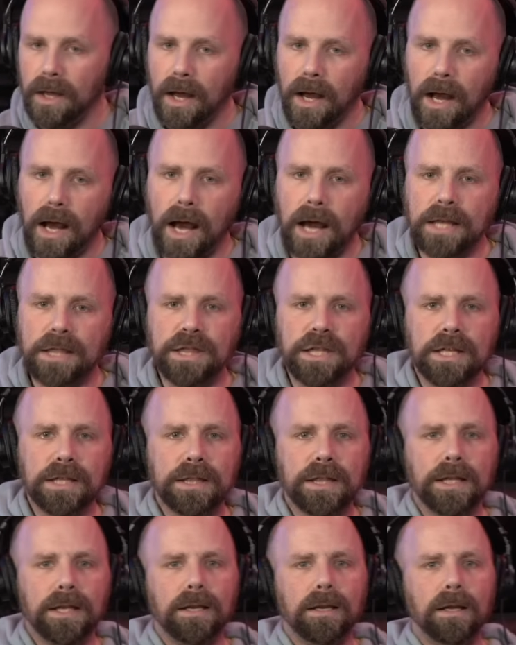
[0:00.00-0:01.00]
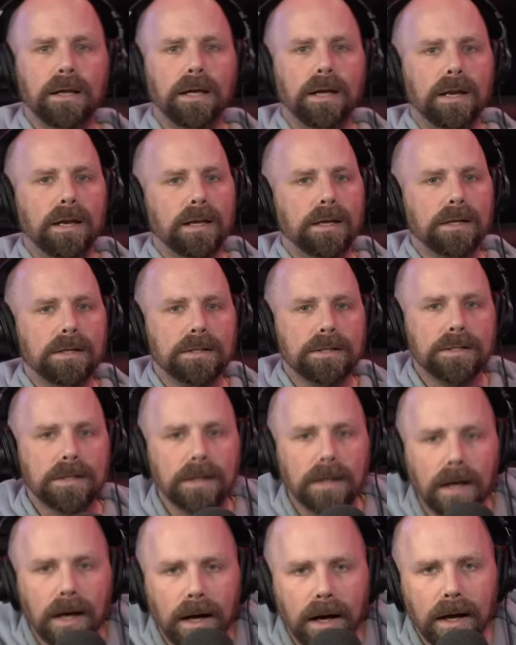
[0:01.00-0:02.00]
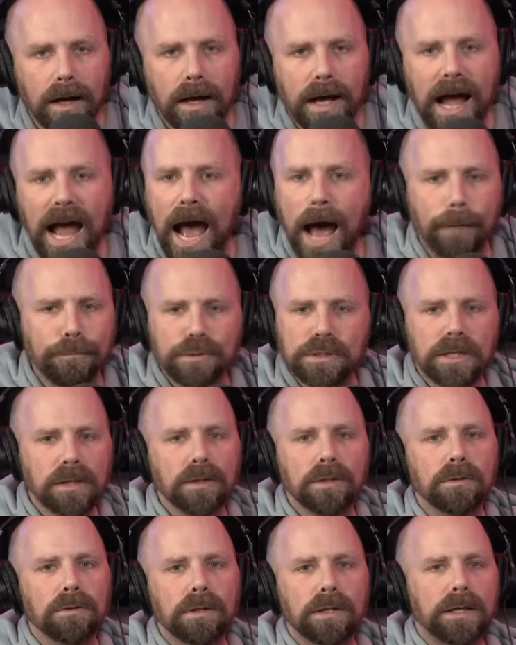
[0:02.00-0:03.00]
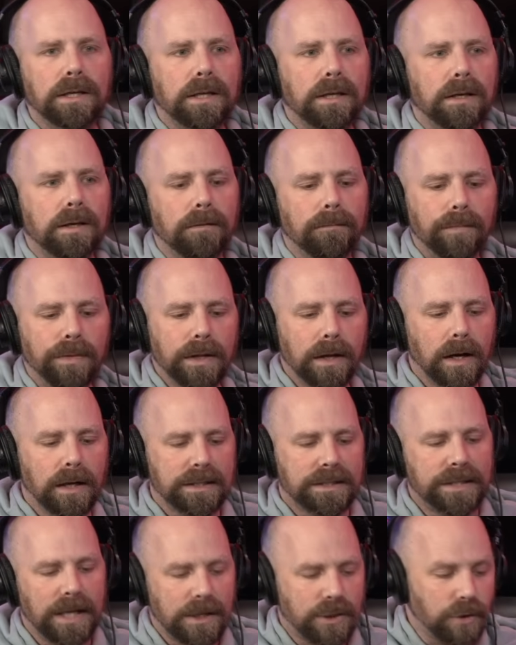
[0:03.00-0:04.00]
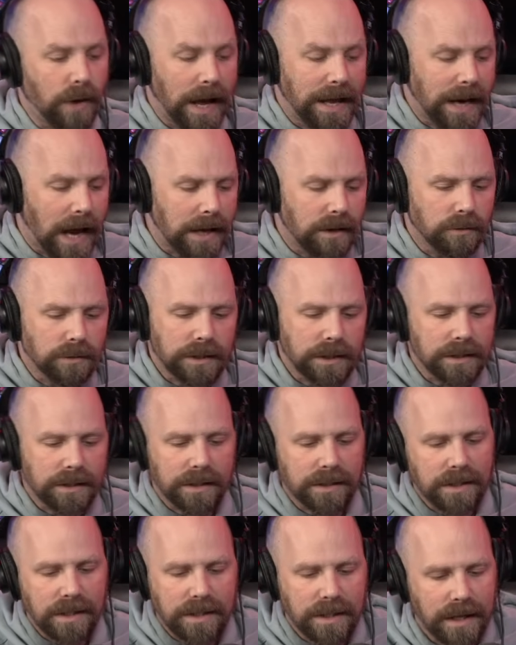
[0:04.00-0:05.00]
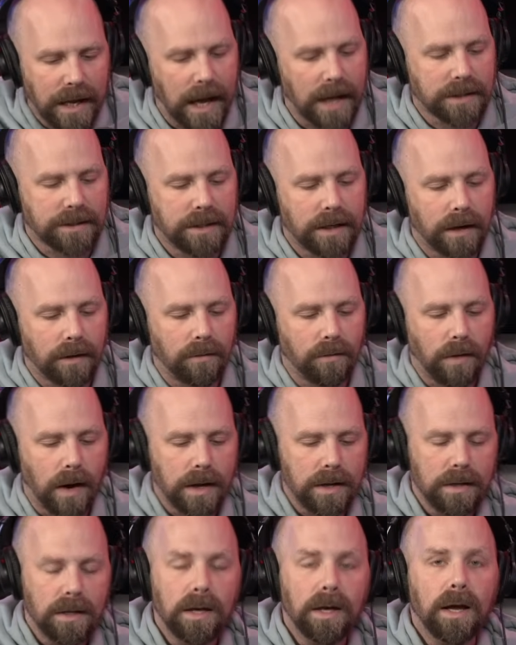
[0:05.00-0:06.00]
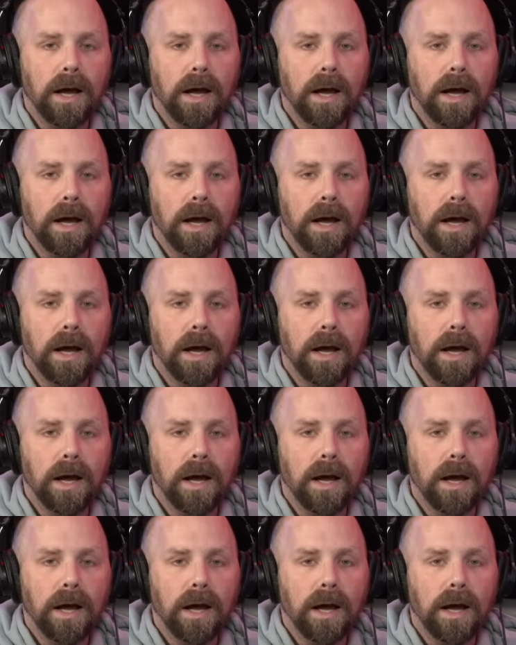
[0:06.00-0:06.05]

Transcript: I think that it is absolutely essential. And I don't think this is an accident, right?